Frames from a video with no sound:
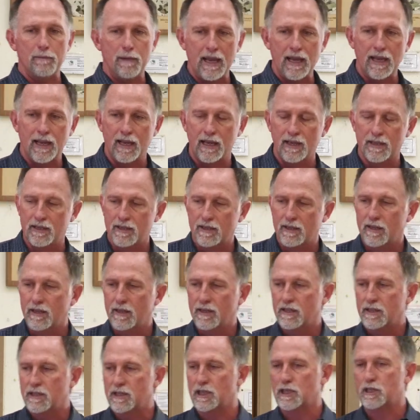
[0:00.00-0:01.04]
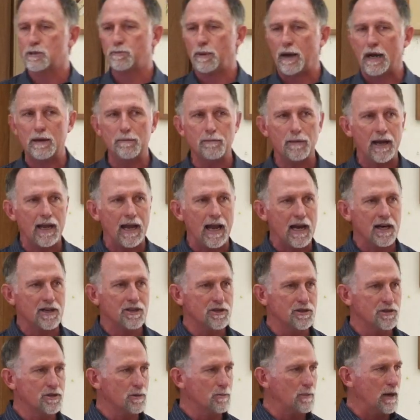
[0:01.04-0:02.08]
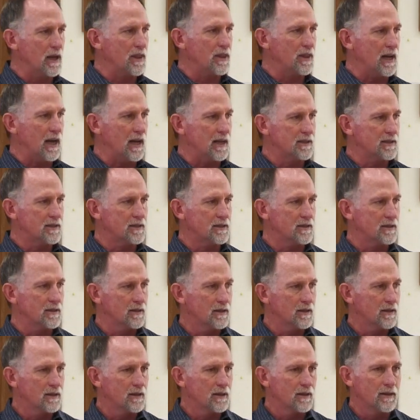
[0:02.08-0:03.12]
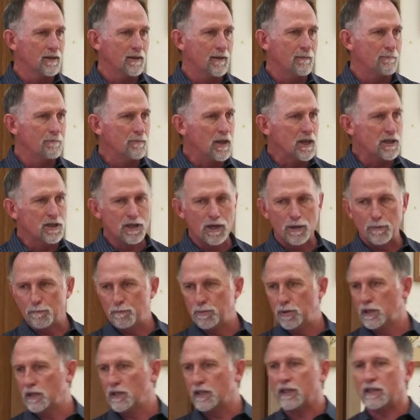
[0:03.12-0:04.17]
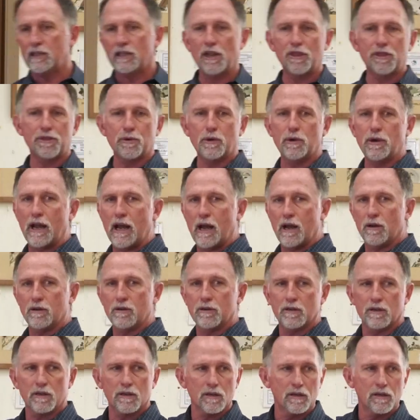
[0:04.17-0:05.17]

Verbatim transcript: make it despite my actions or my thoughts is completely thrown out